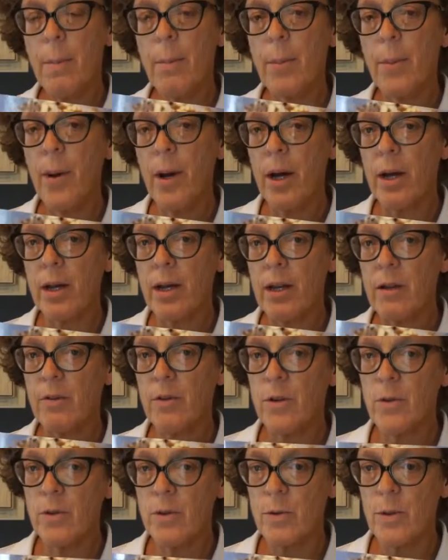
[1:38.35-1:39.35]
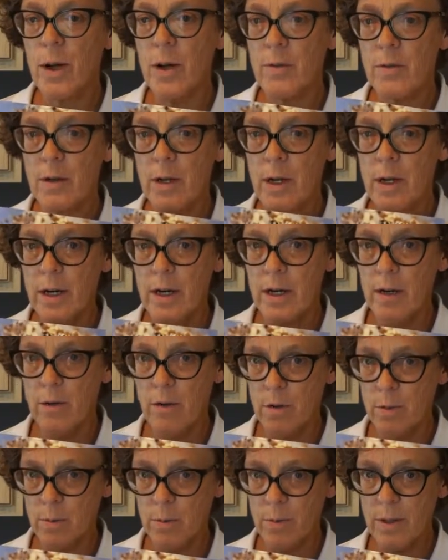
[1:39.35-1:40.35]
But if you do have a lot of
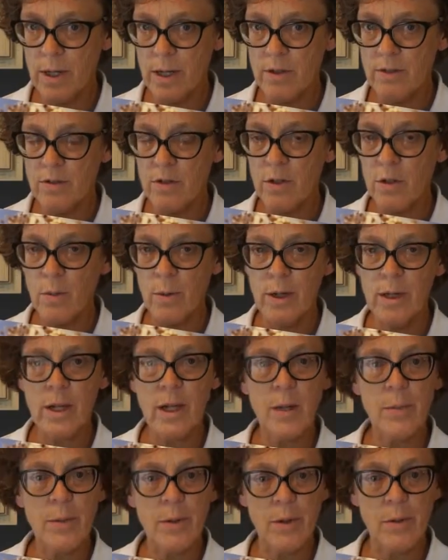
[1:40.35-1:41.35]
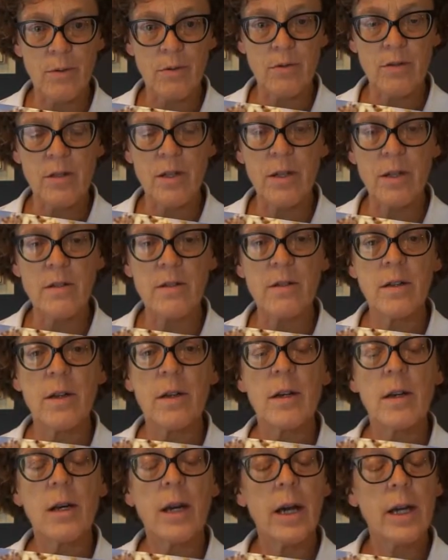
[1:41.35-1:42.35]
heirloom plants and you want to keep your own seeds,
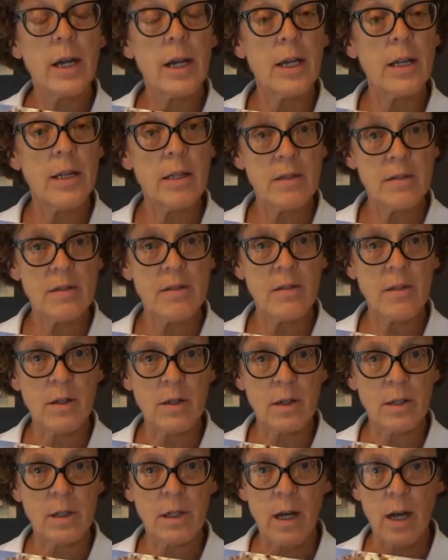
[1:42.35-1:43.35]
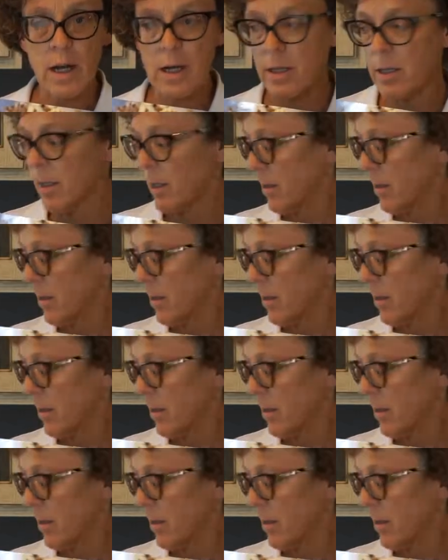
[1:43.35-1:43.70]
again, this is a good guide.